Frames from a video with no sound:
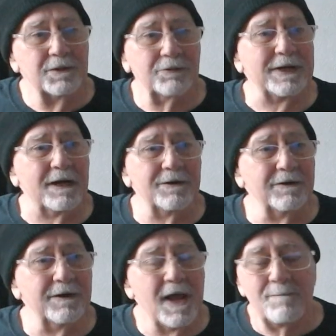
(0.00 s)

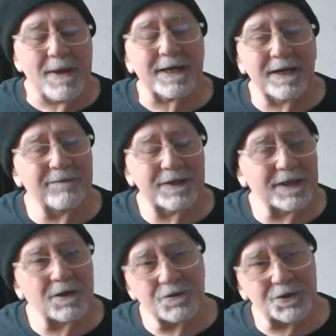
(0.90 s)
300, making
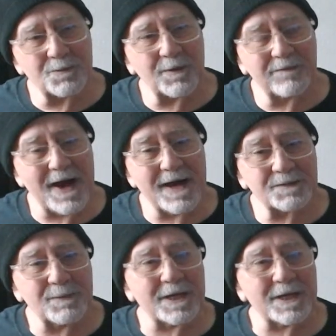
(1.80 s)
everything go super fast,